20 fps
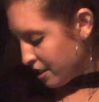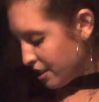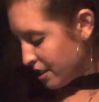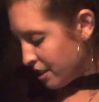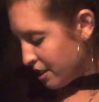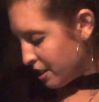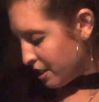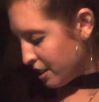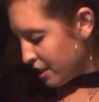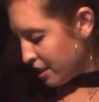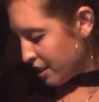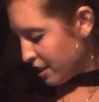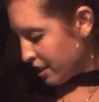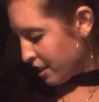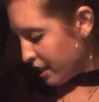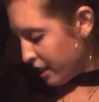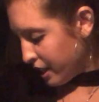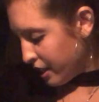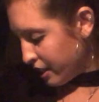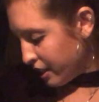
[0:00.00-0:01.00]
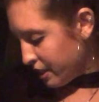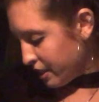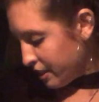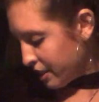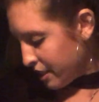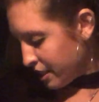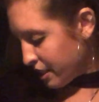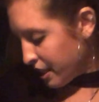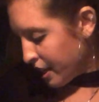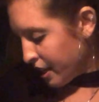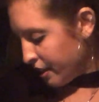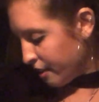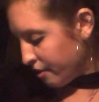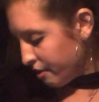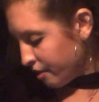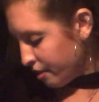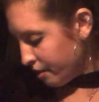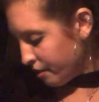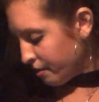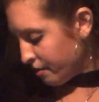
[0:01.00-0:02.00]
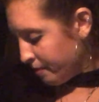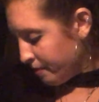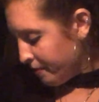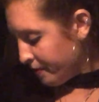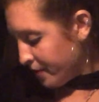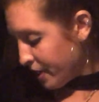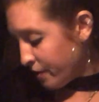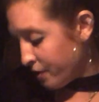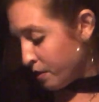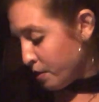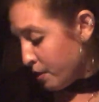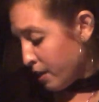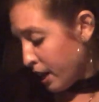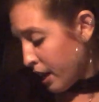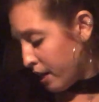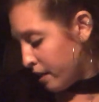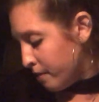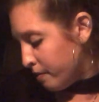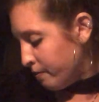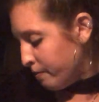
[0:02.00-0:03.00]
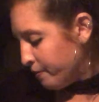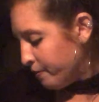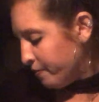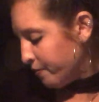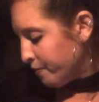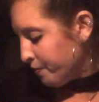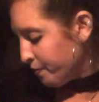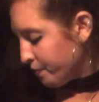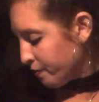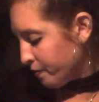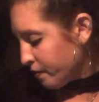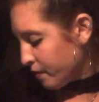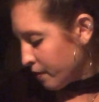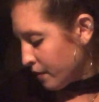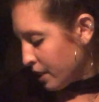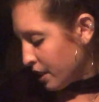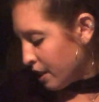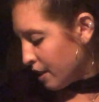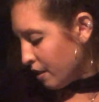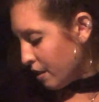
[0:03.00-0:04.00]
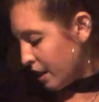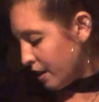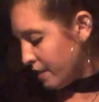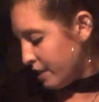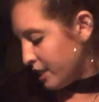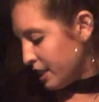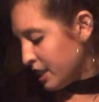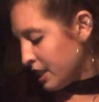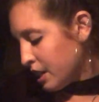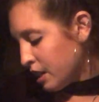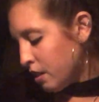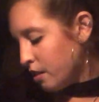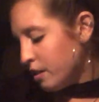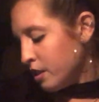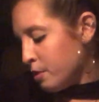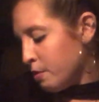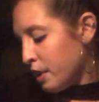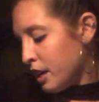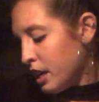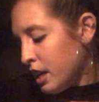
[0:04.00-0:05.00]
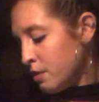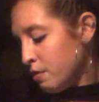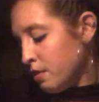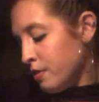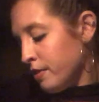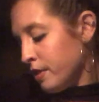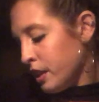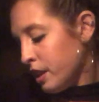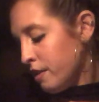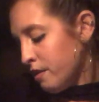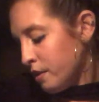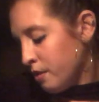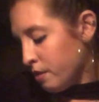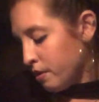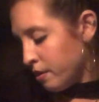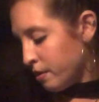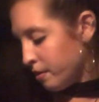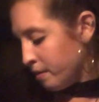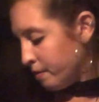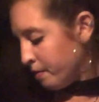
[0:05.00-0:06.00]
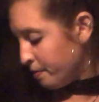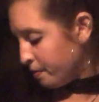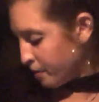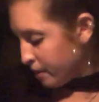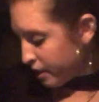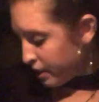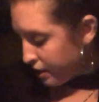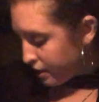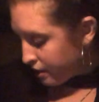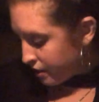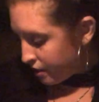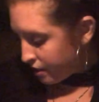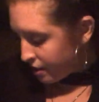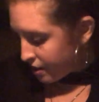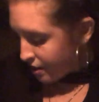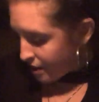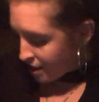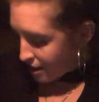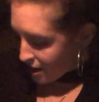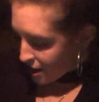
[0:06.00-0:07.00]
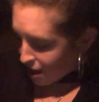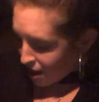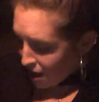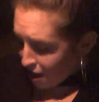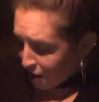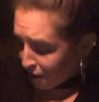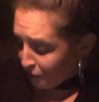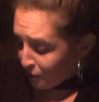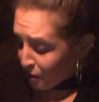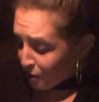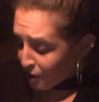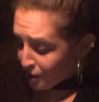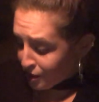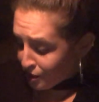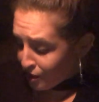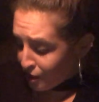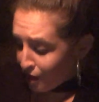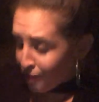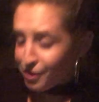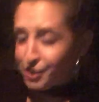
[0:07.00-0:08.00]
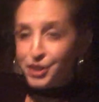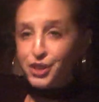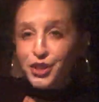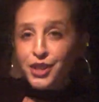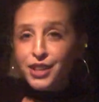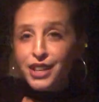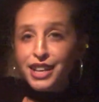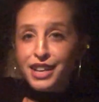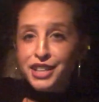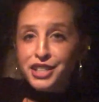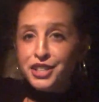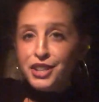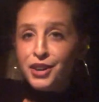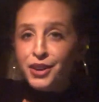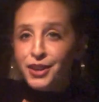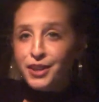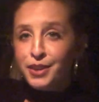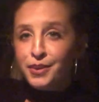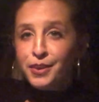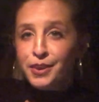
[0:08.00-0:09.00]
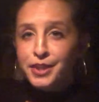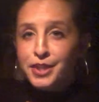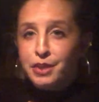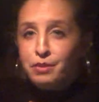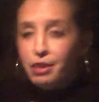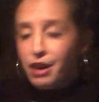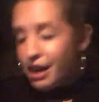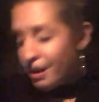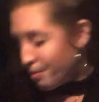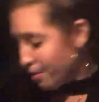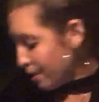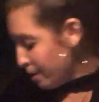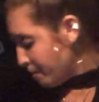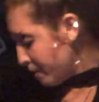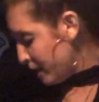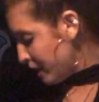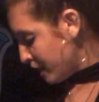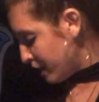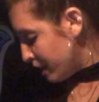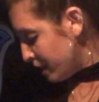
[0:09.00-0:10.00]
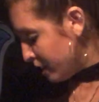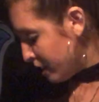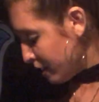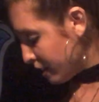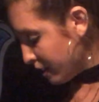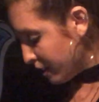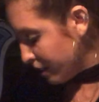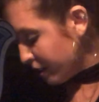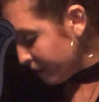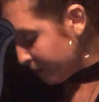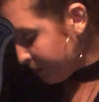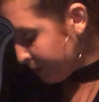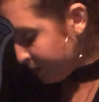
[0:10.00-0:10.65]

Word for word: Just sit in silence in a silent room if you can. You know, obviously it's not always possible for everyone, but, and of course, the devil's the last card that wants to pop up out of here.